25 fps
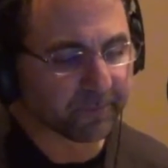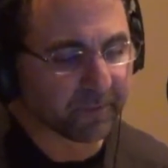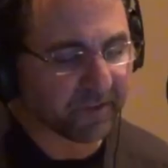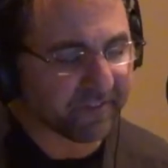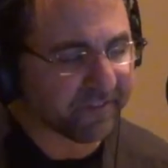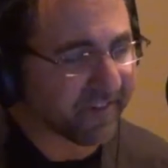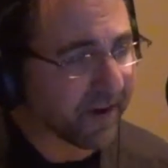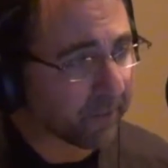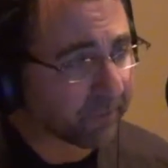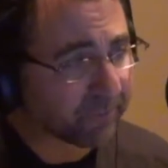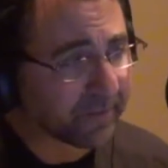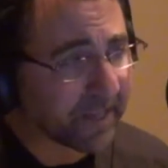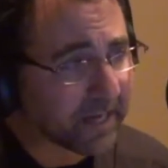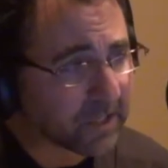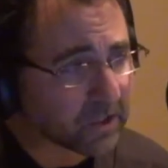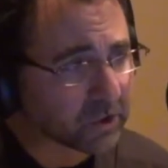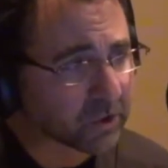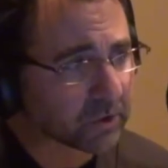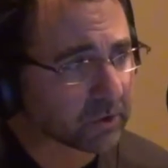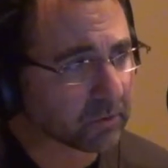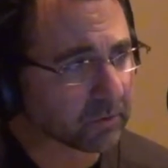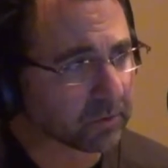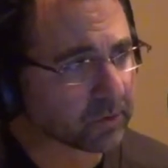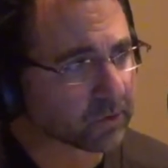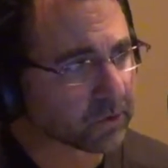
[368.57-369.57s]

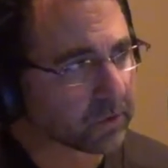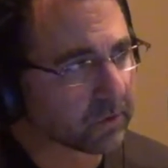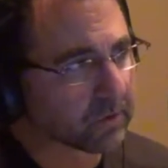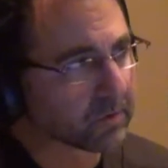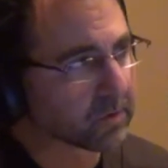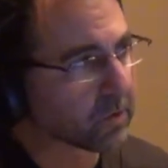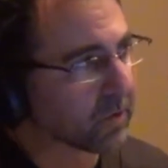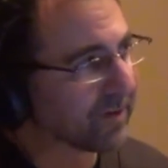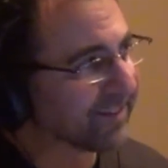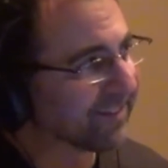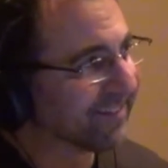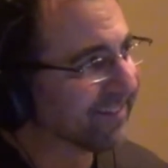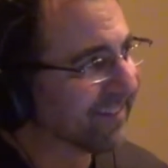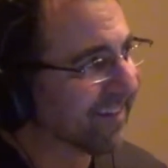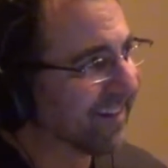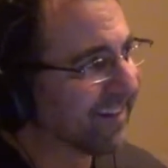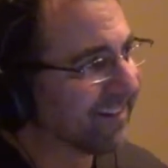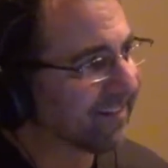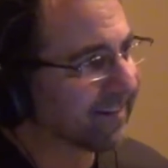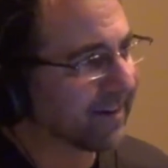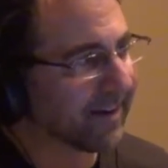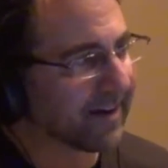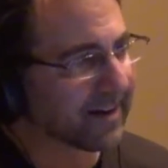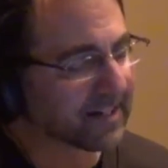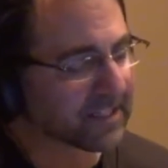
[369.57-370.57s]
foundational shows on
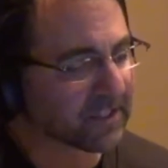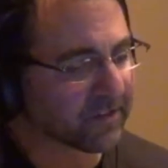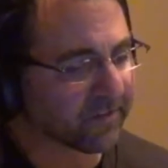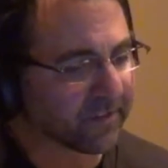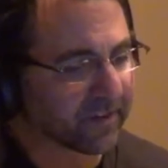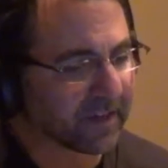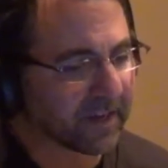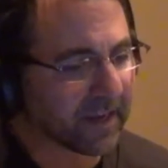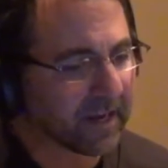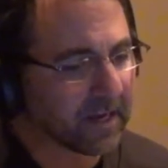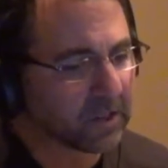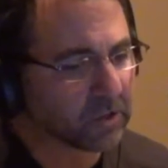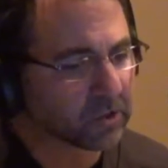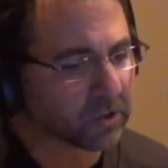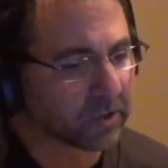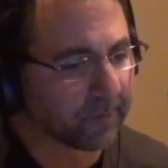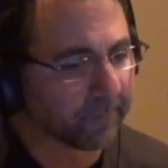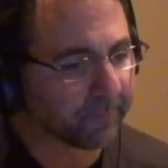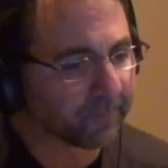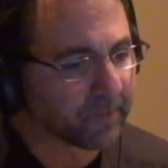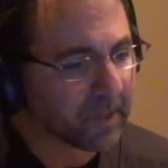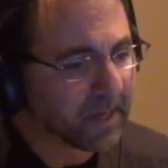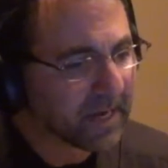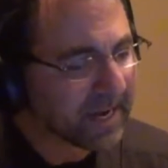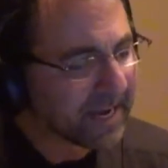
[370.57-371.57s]
detoxification,